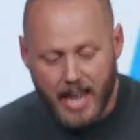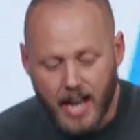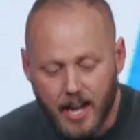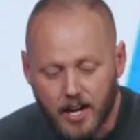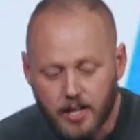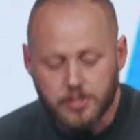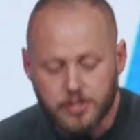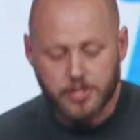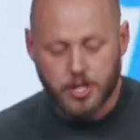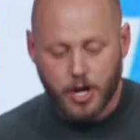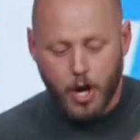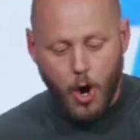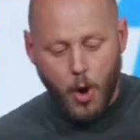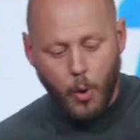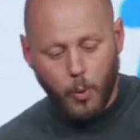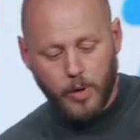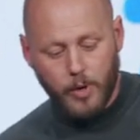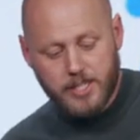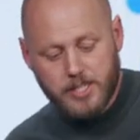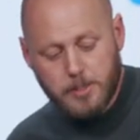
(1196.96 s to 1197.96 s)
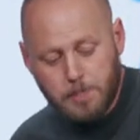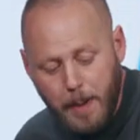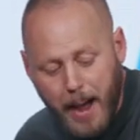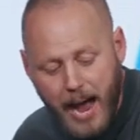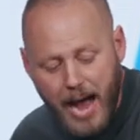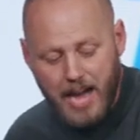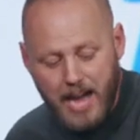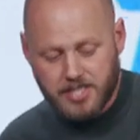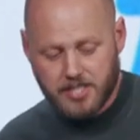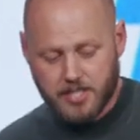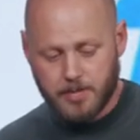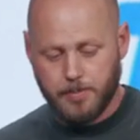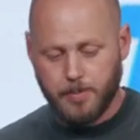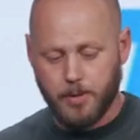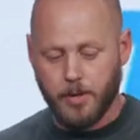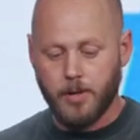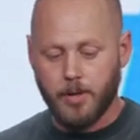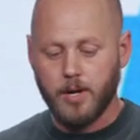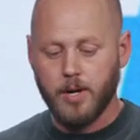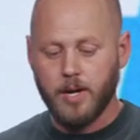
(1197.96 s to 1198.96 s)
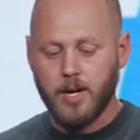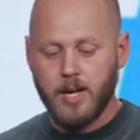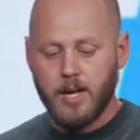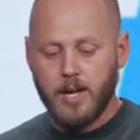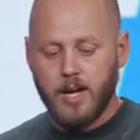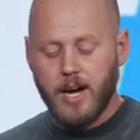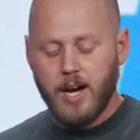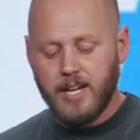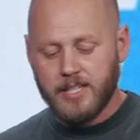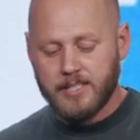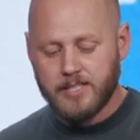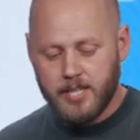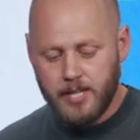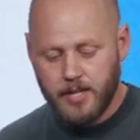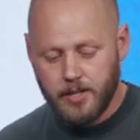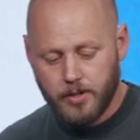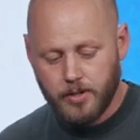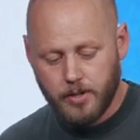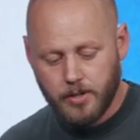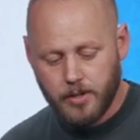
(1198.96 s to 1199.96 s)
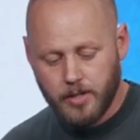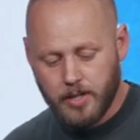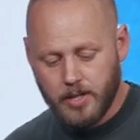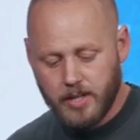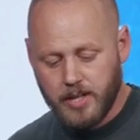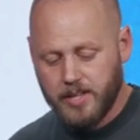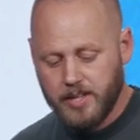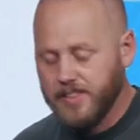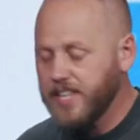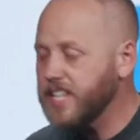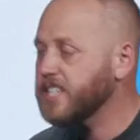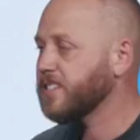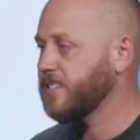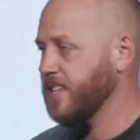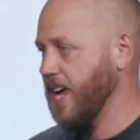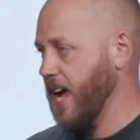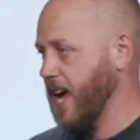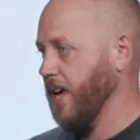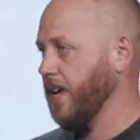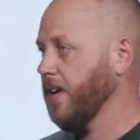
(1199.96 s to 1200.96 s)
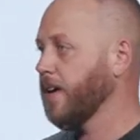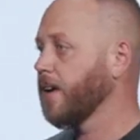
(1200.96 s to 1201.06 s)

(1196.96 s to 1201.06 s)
else was possible until this day.